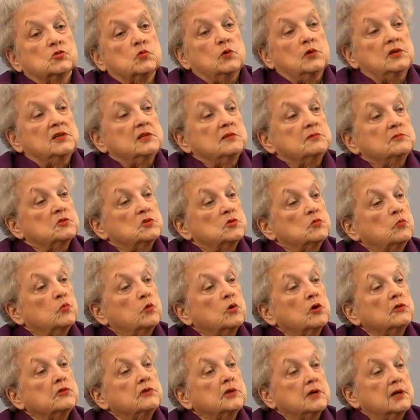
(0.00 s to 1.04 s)
Williams, and
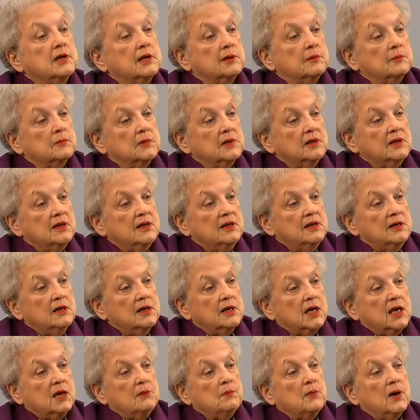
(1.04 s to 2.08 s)
Worthingham
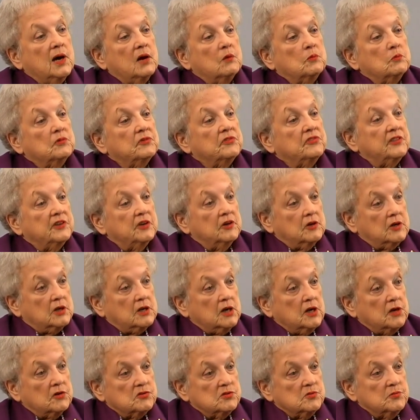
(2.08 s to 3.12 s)
came out with their
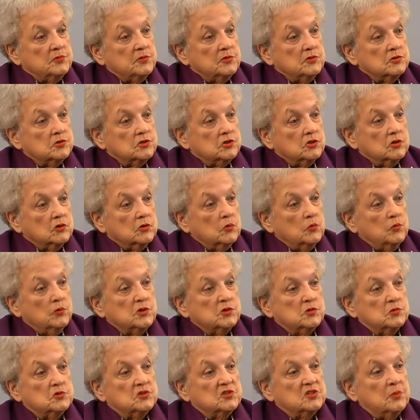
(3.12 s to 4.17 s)
contribution, which
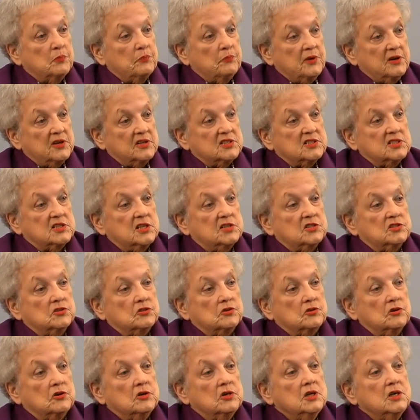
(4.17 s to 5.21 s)
was the
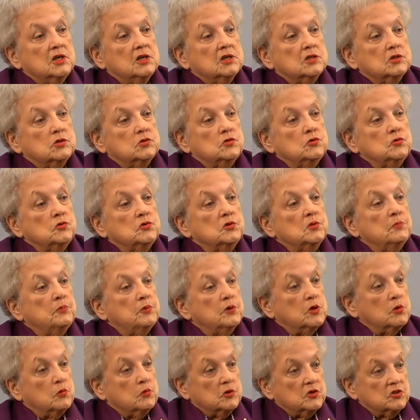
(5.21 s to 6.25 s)
predecessor to the
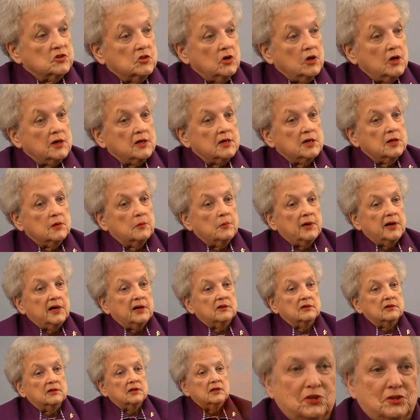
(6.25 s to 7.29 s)
book we're talking
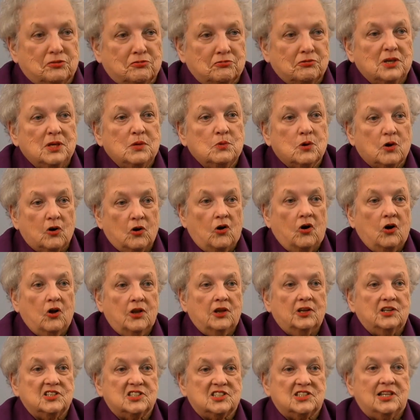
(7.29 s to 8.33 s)
about. The three were
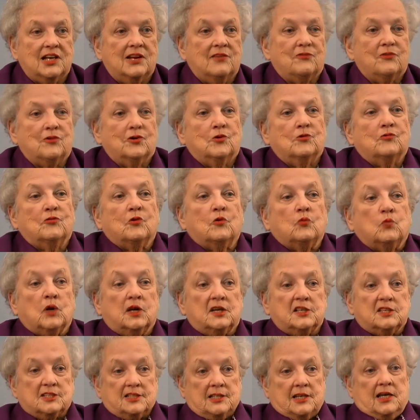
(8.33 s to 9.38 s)
all at Stanford
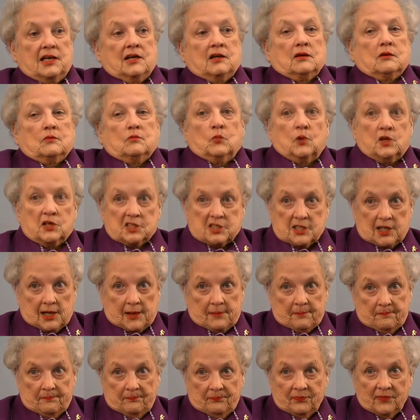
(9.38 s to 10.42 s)
at one
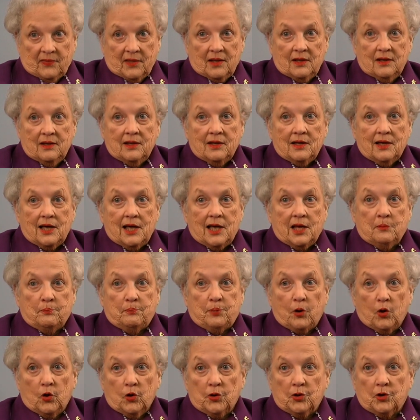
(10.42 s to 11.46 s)
time, and
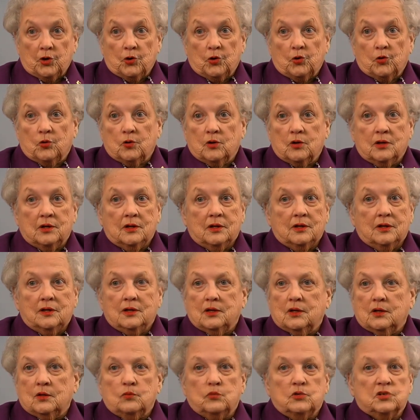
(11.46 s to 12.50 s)
polio
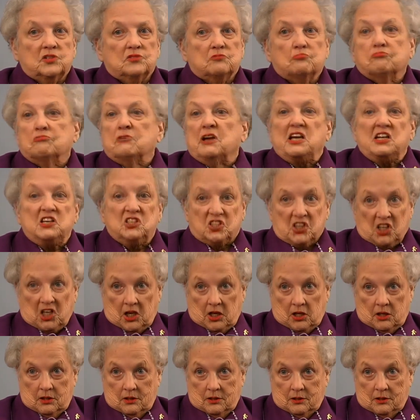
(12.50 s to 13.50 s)
was raging,